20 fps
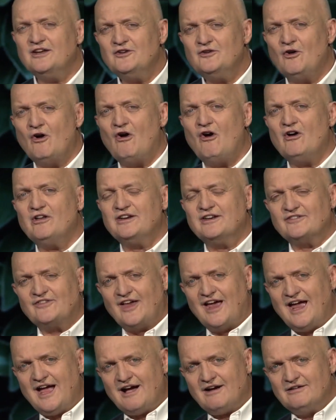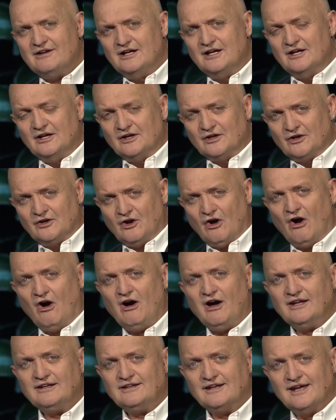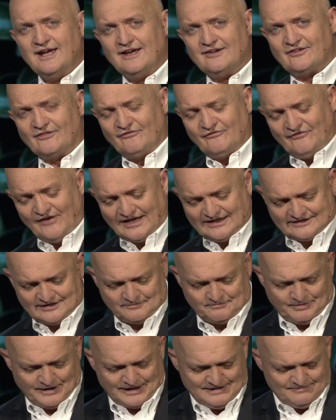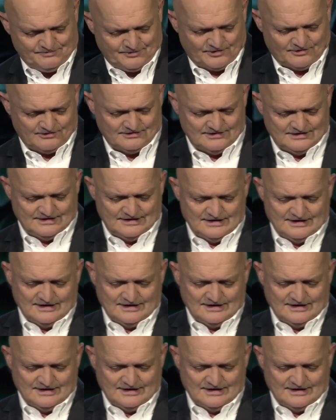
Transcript: and on as how God has affected people.